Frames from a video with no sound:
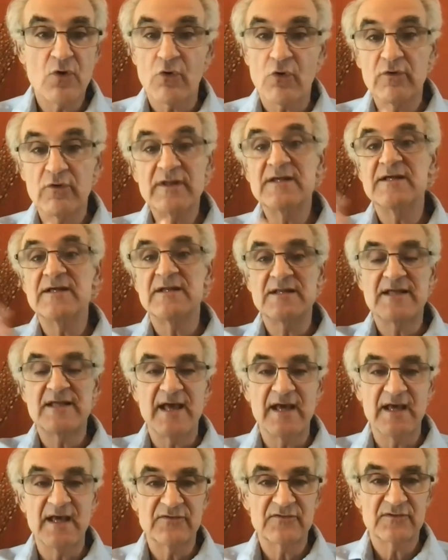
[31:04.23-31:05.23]
already
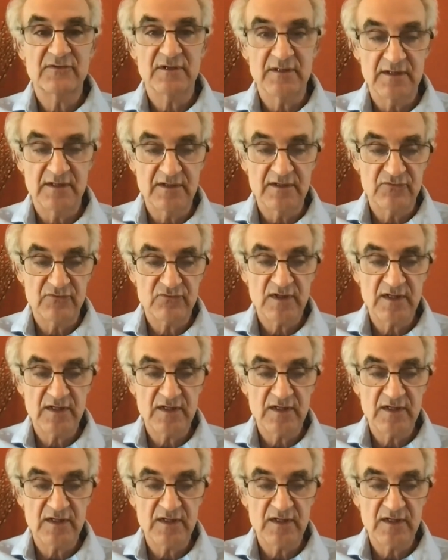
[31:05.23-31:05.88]
engaged in, these,